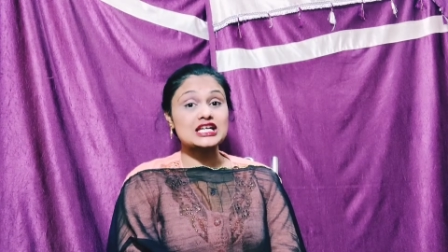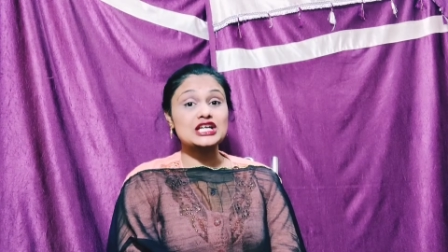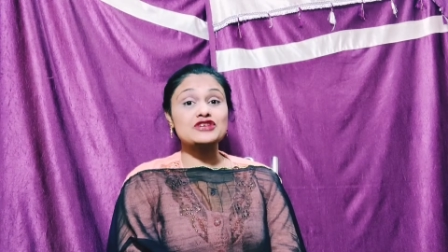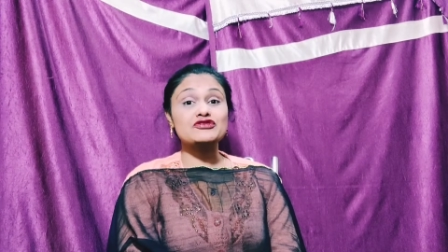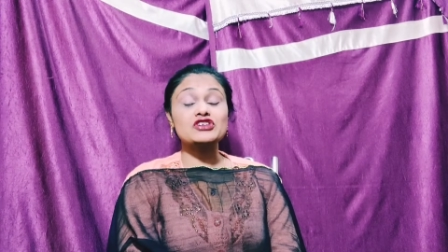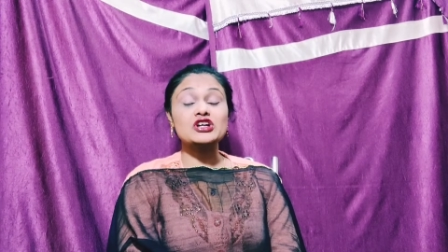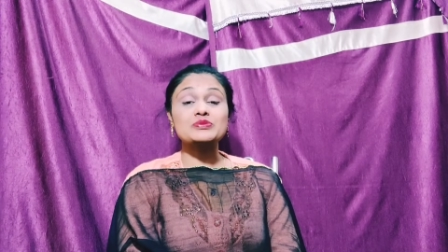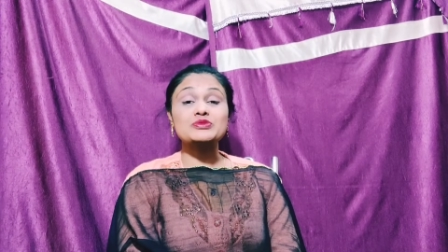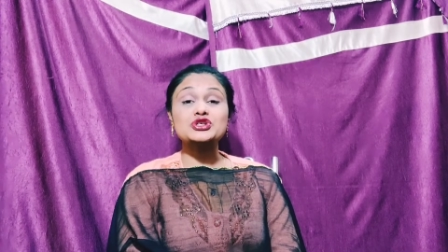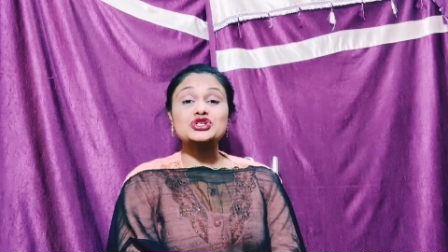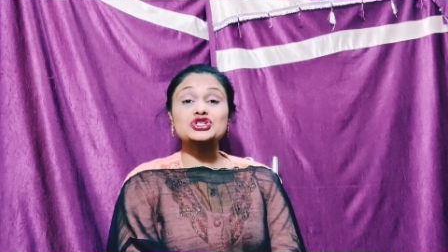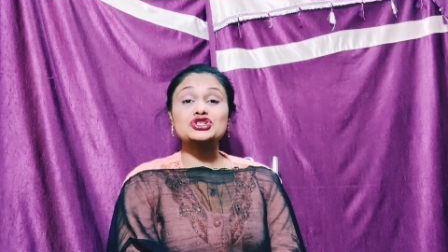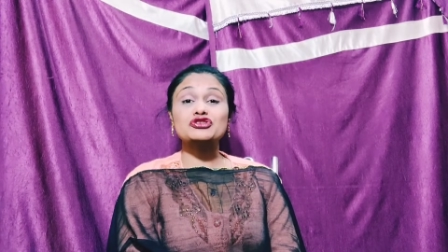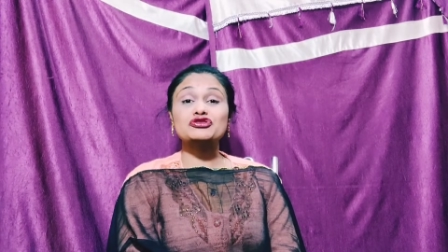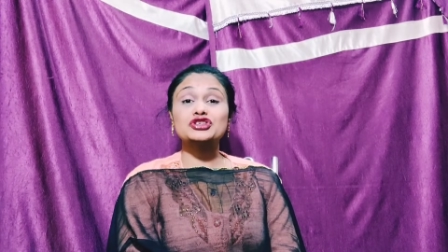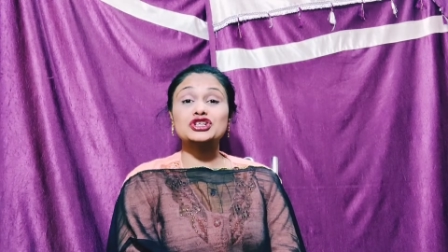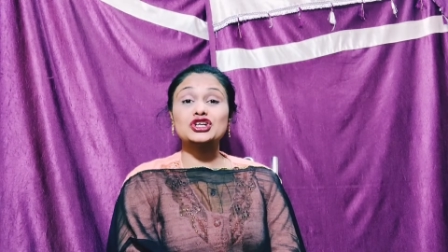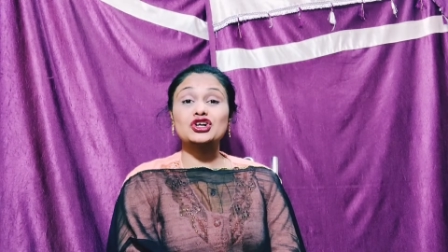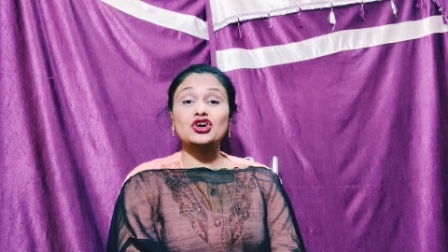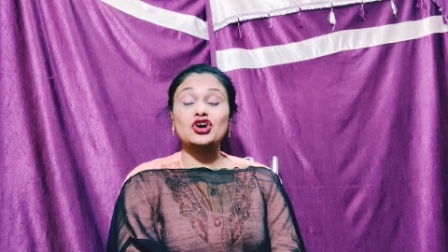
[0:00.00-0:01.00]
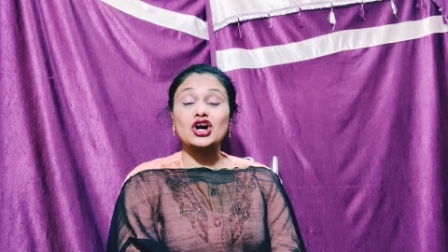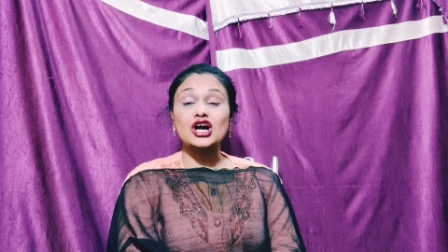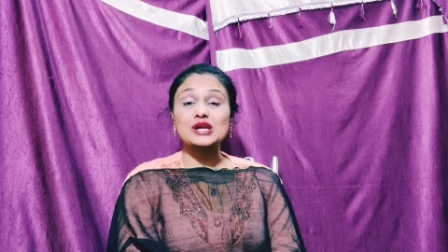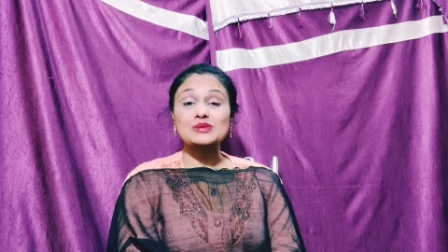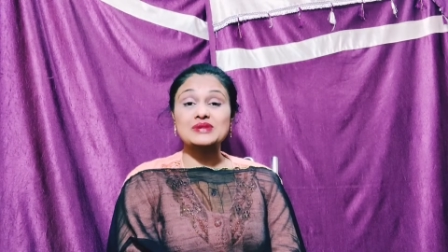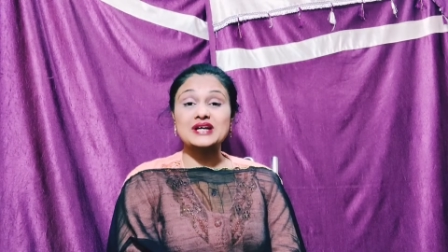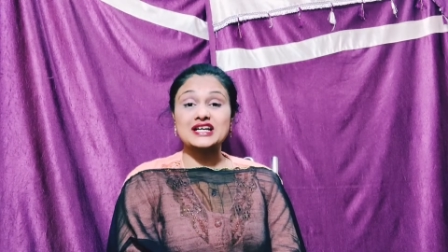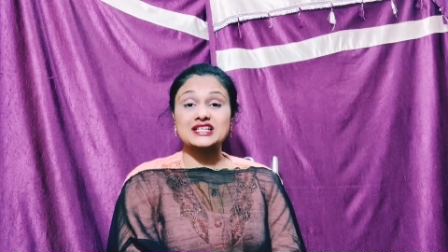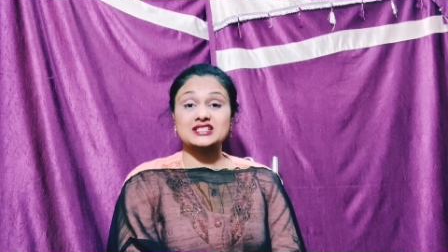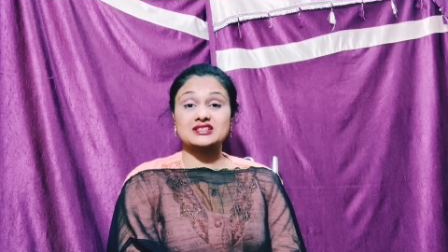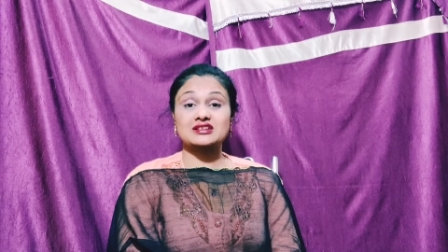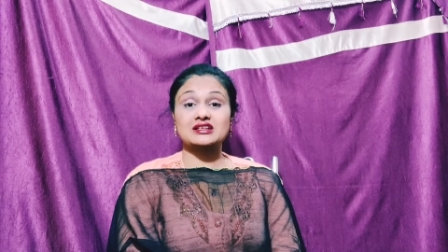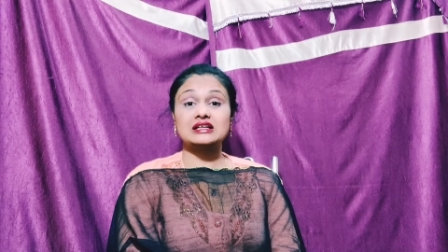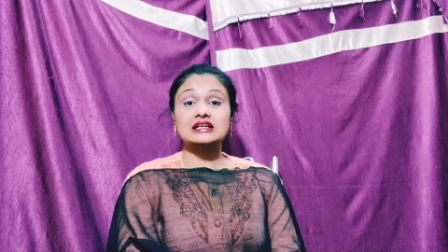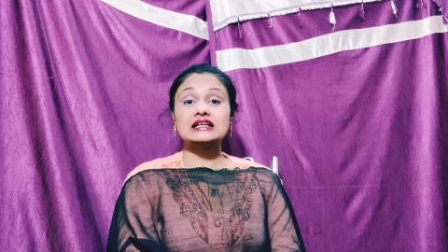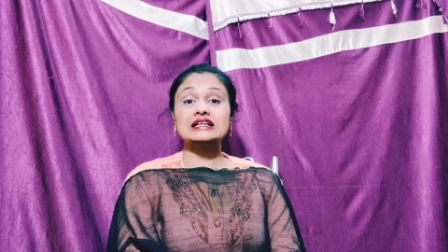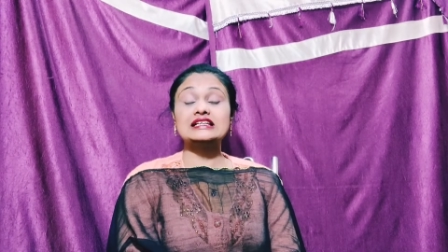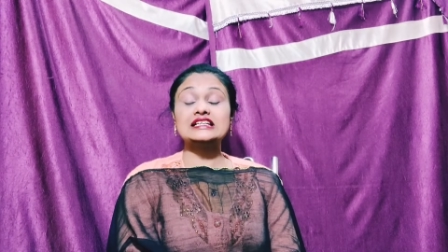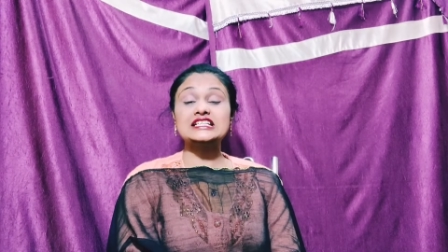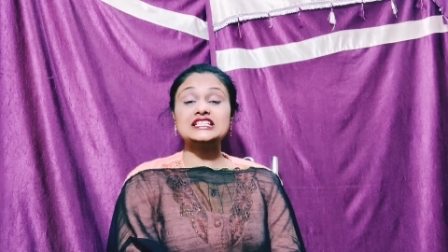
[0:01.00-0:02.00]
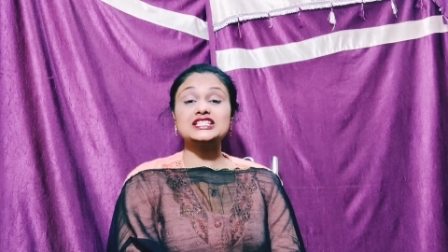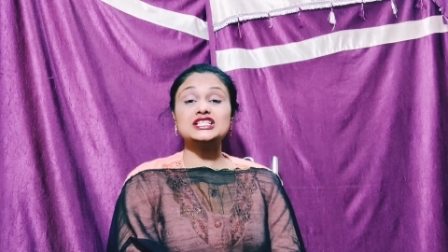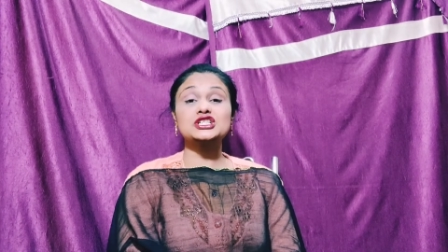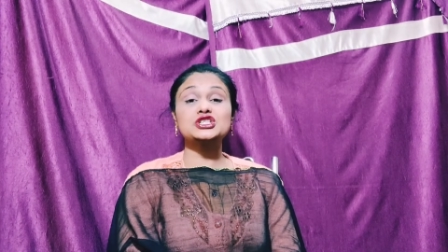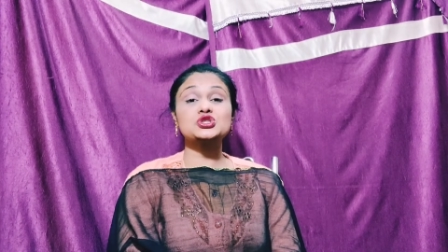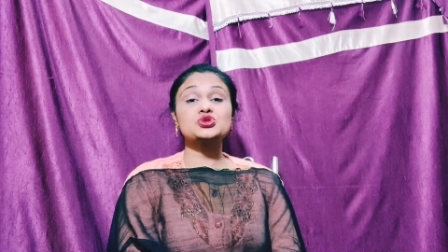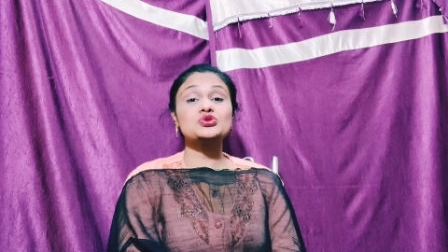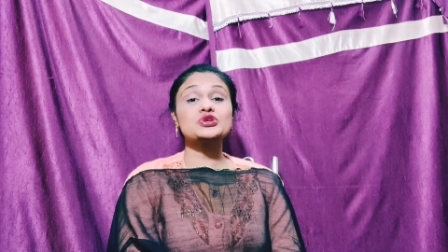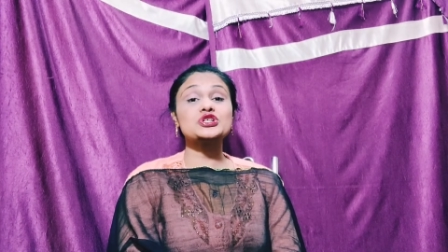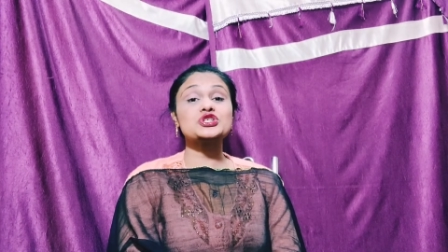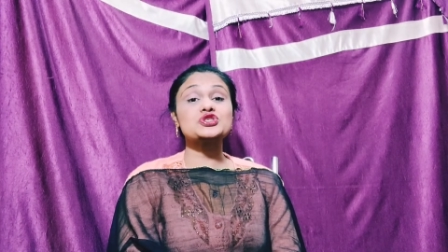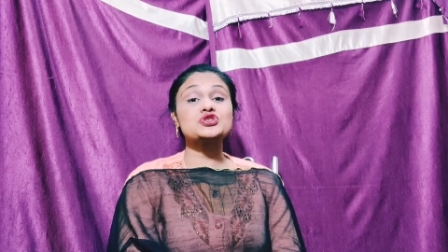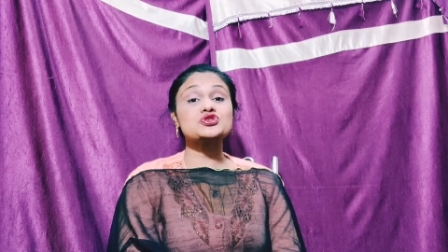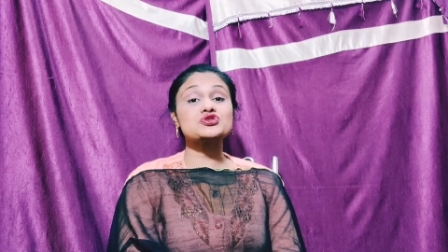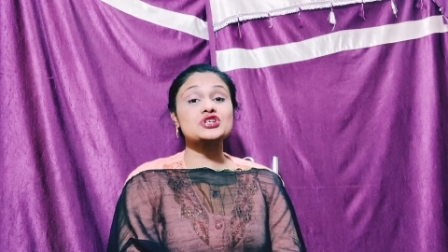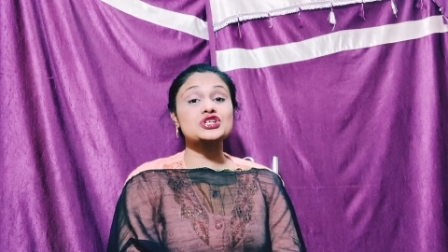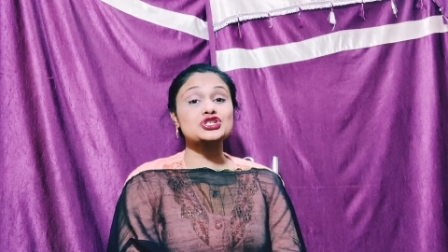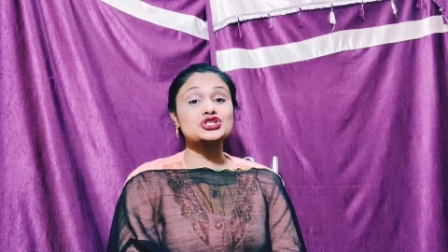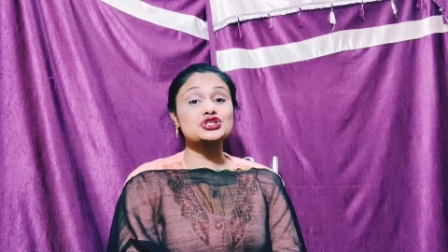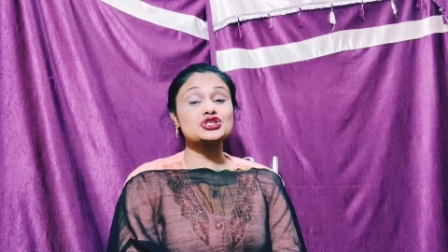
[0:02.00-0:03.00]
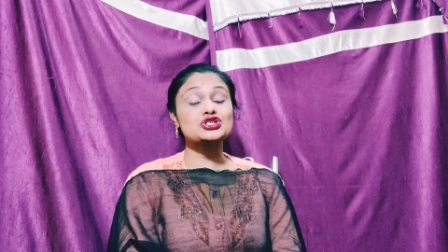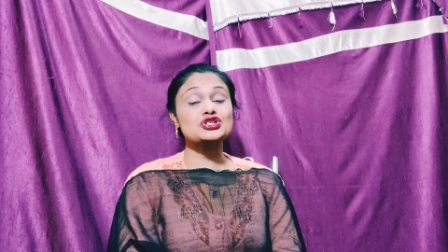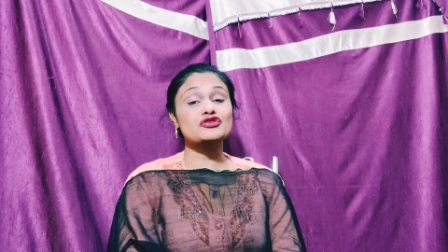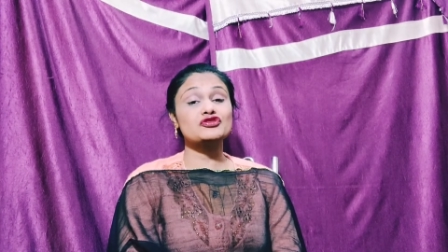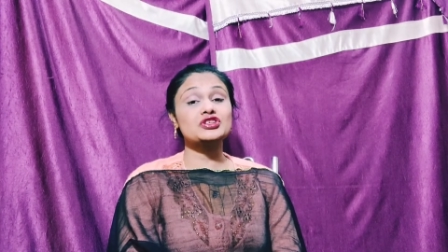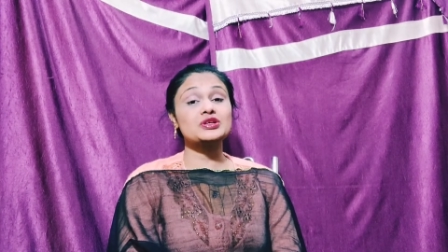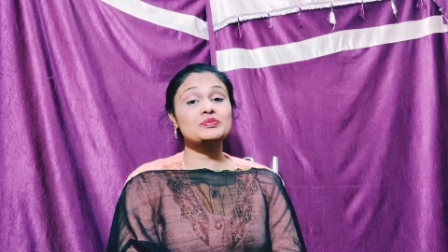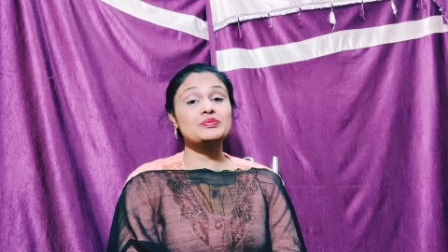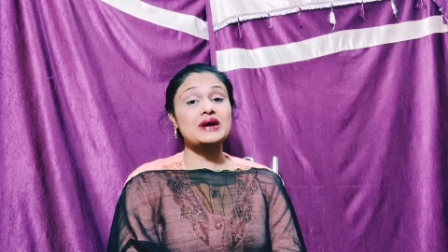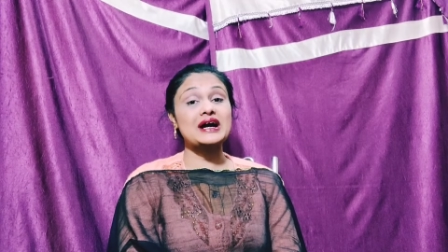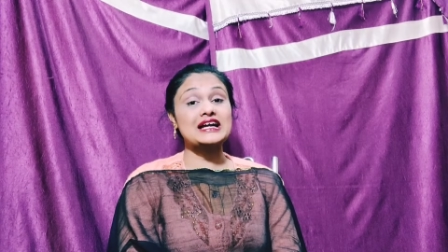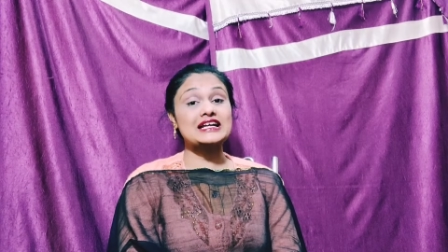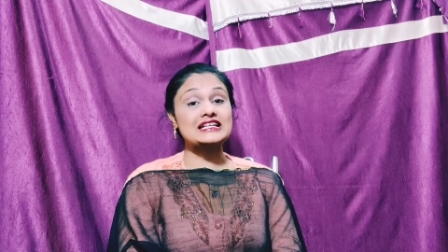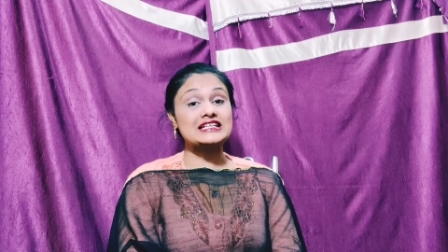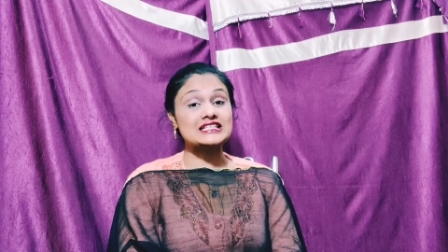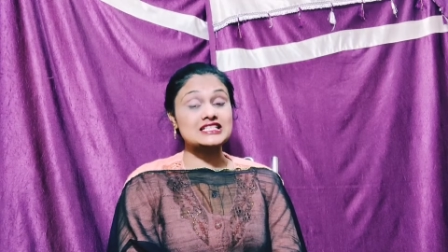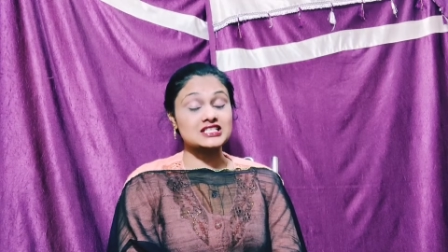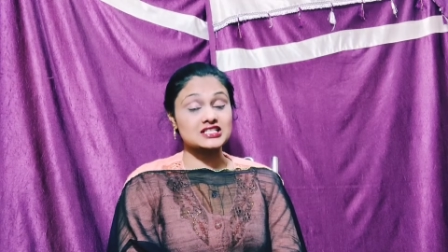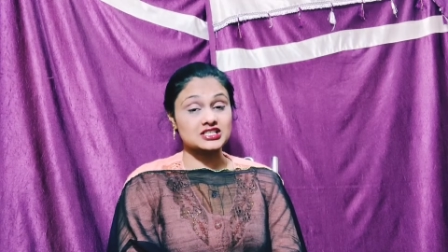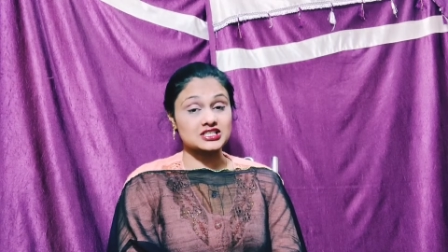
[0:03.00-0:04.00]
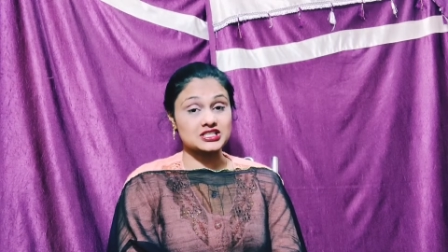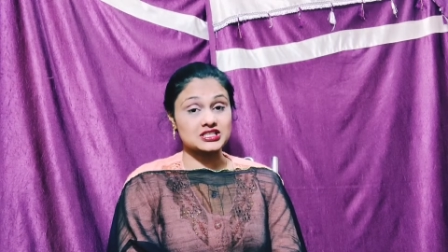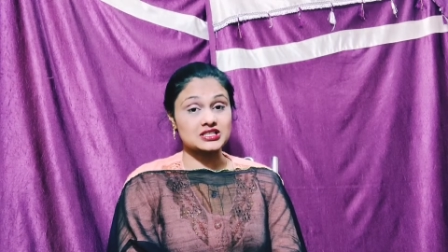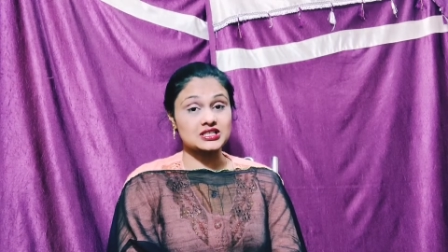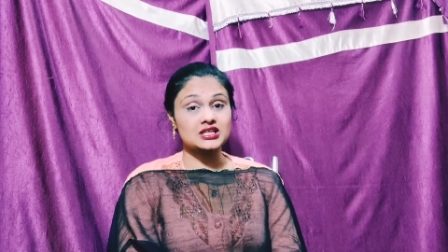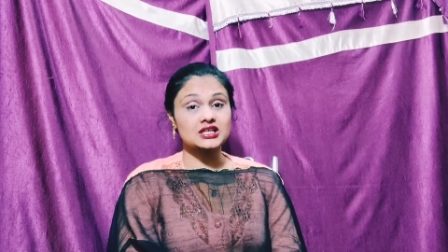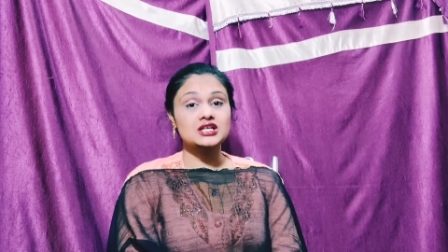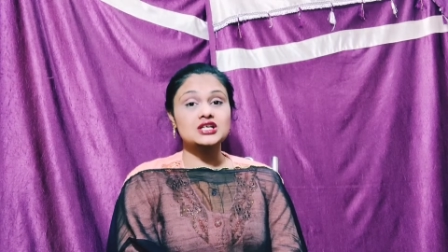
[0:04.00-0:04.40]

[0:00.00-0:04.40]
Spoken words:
inflammation of the gallbladder leading to strictures of the bile duct.